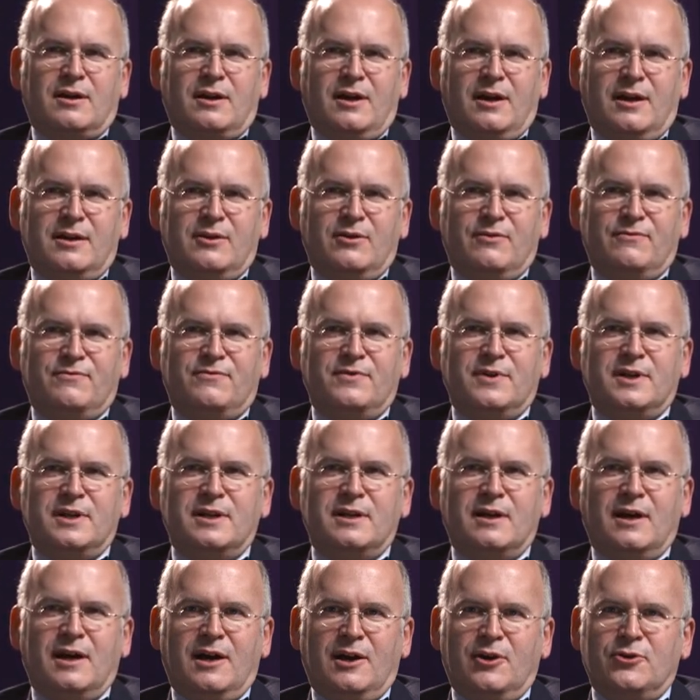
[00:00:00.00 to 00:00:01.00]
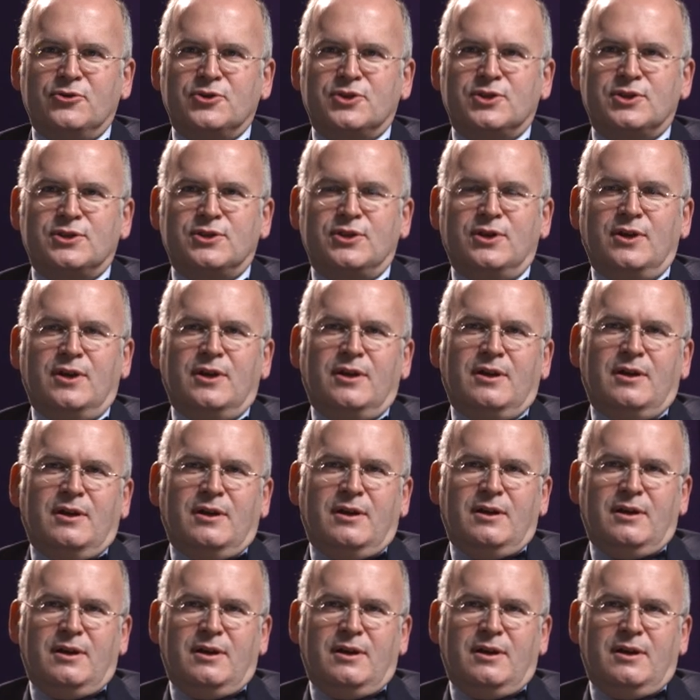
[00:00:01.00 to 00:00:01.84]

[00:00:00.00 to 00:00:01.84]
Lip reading: Kind of in-house, yep,